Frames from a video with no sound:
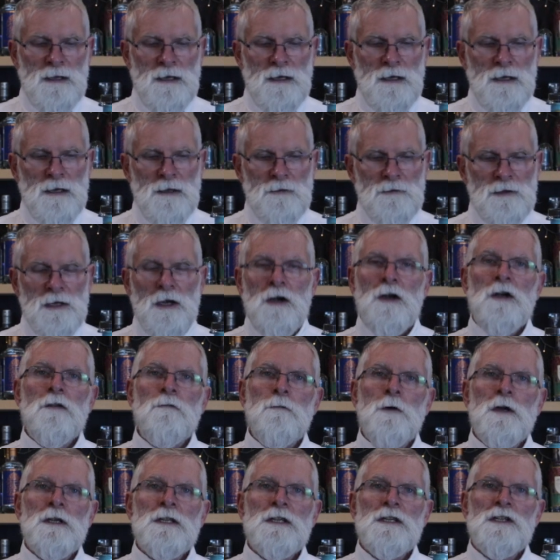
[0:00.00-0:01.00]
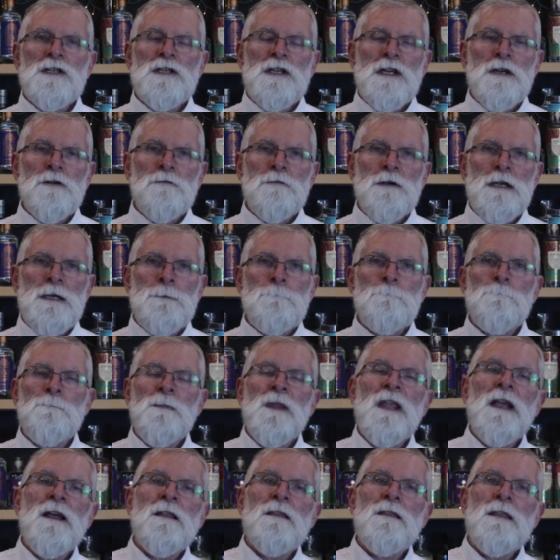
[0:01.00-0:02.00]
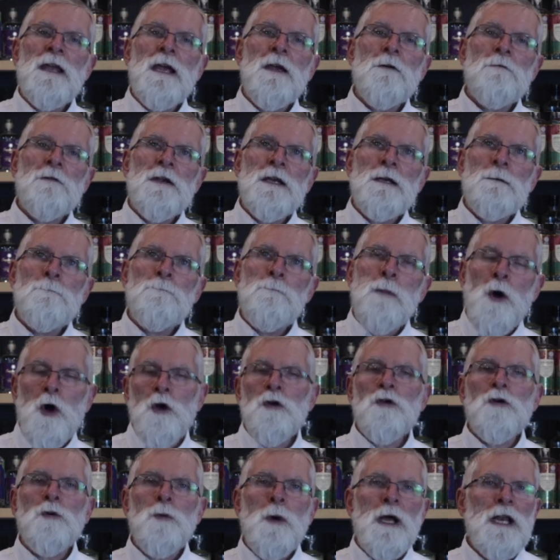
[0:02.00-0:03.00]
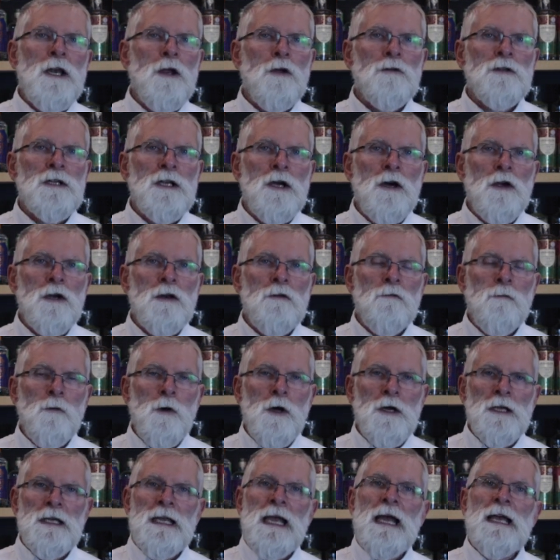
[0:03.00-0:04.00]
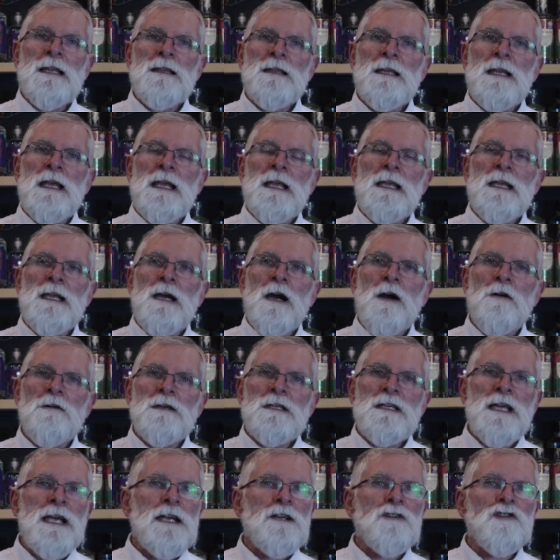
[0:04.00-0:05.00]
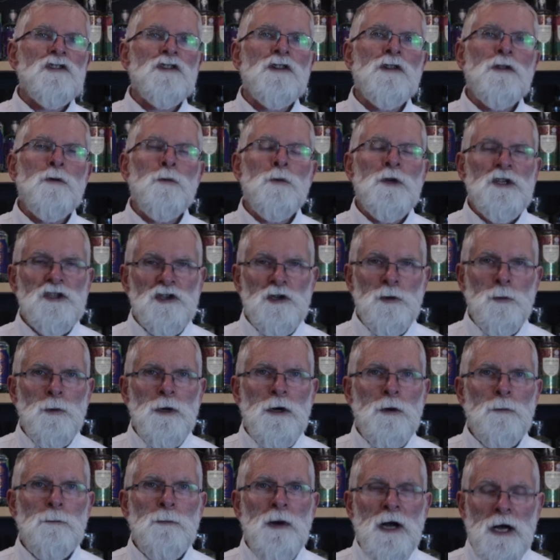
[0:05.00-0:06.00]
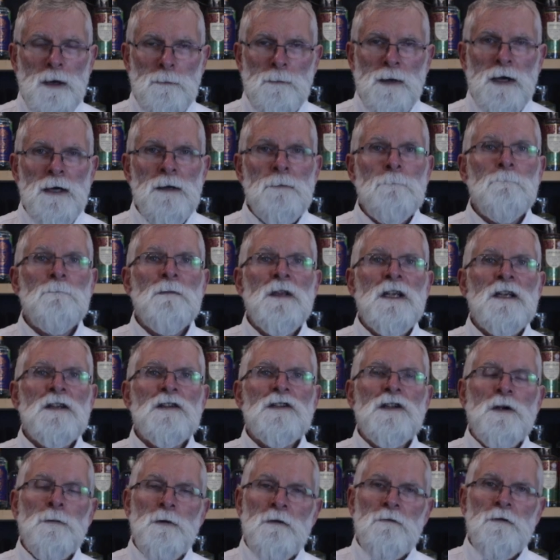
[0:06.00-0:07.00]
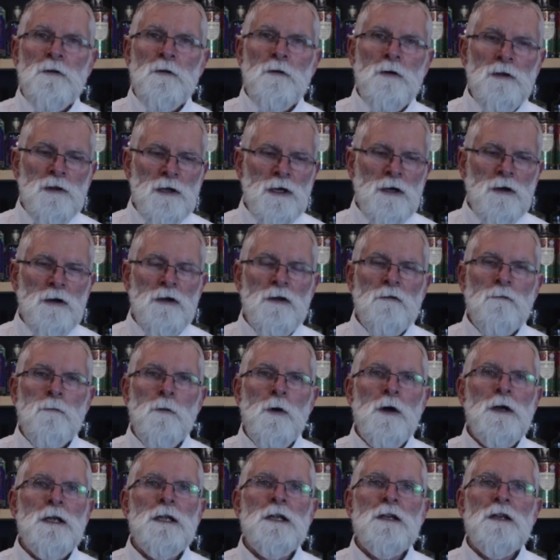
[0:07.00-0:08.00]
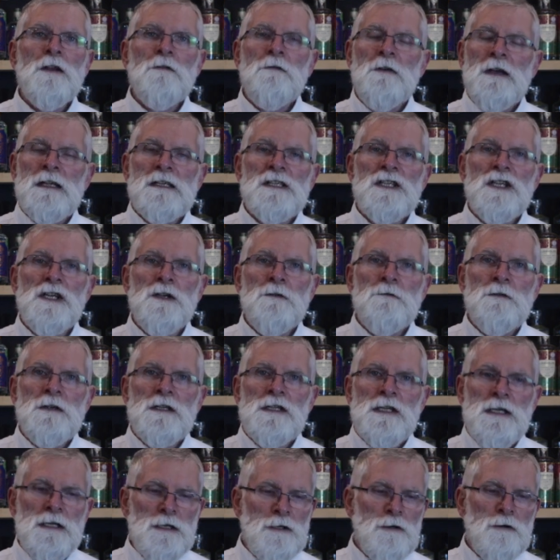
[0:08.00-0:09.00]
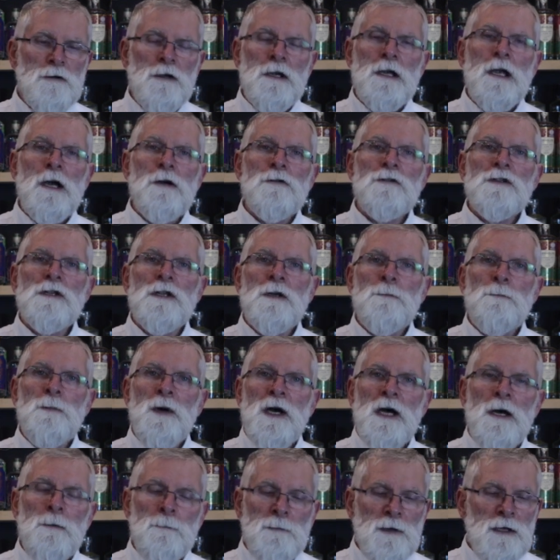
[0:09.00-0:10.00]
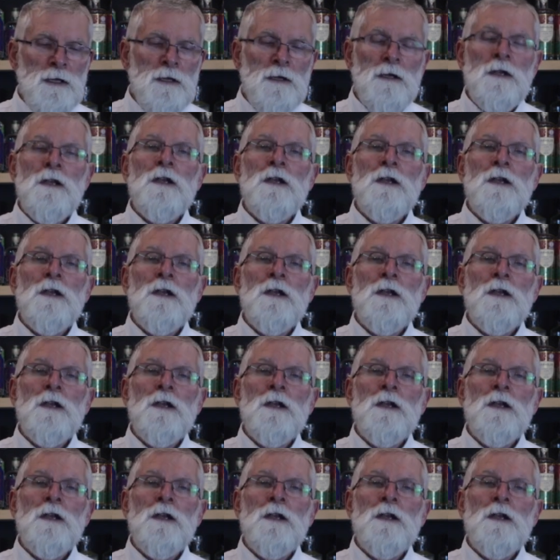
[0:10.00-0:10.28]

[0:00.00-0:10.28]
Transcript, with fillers: uh, the Isle of Wight distillery. They're in Pondwell on the Isle of Wight and they are attached to the Wishing Well pub. So if you're on the Isle of Wight and you fancy a visit, you can go to the pub,